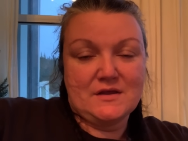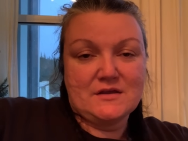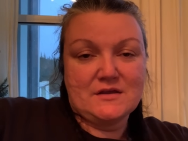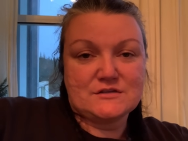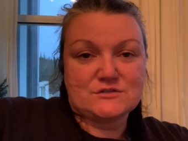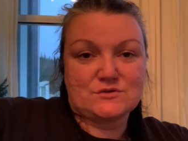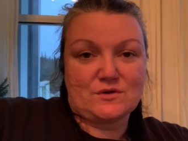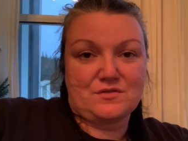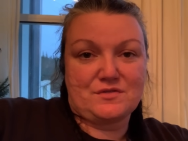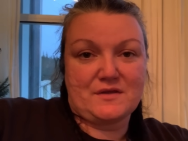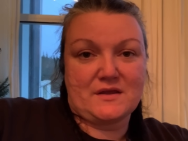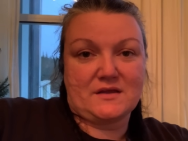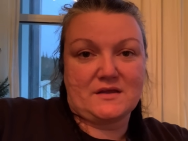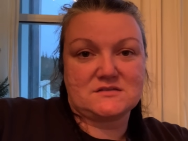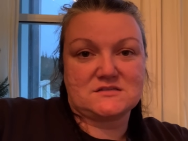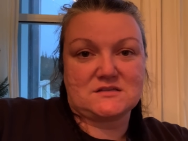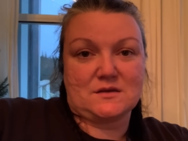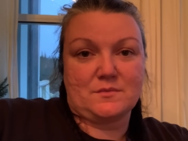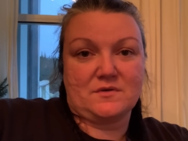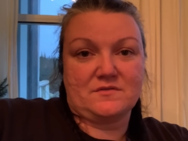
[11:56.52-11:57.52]
So I think
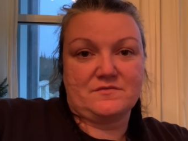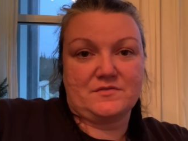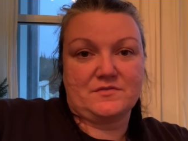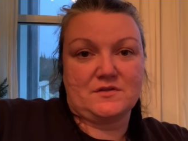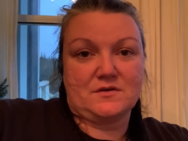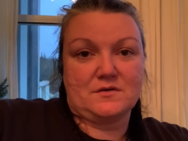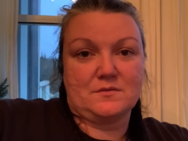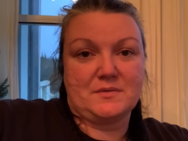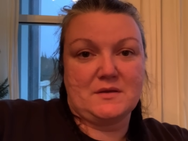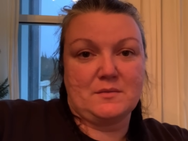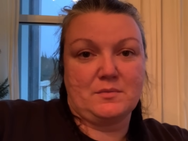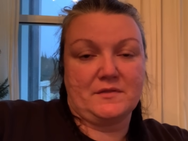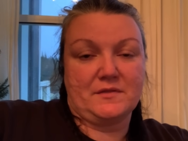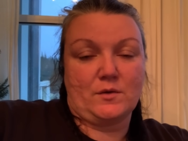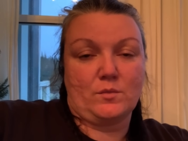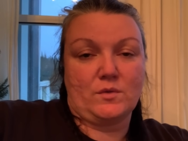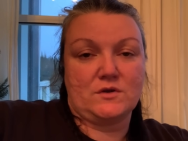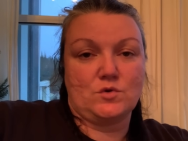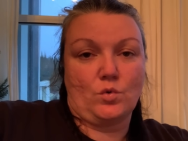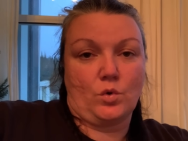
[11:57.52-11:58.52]
some of the people
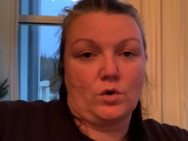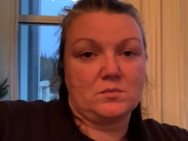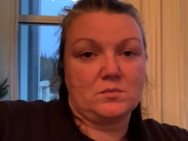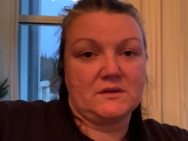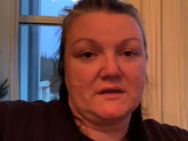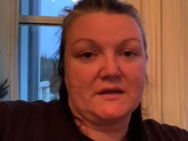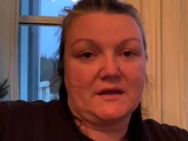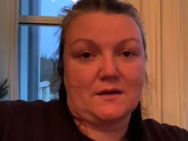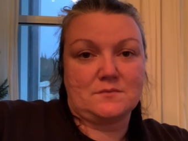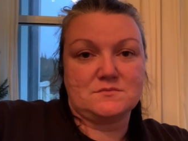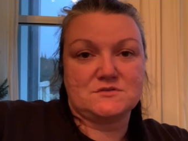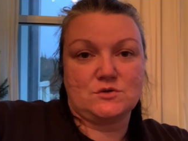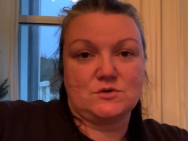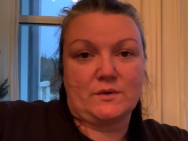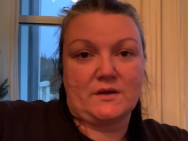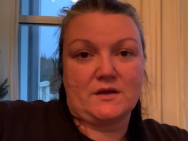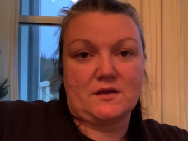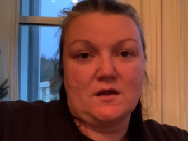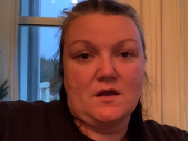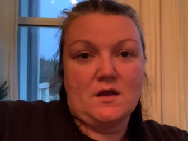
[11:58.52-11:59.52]
that would normally come to
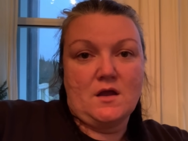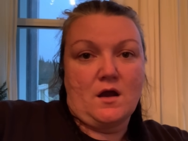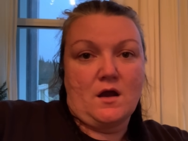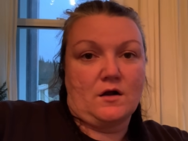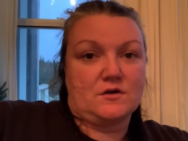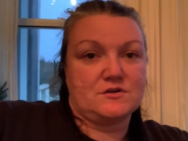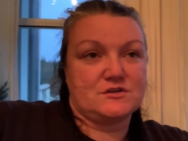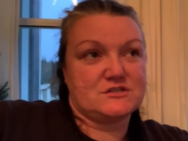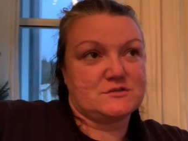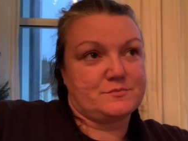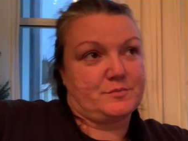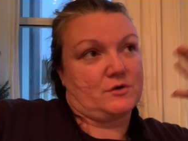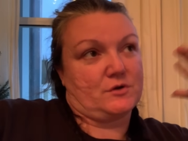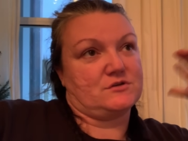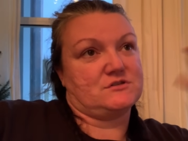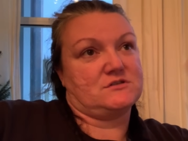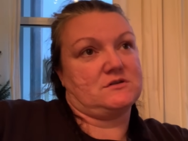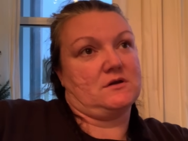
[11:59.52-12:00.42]
it are dispersed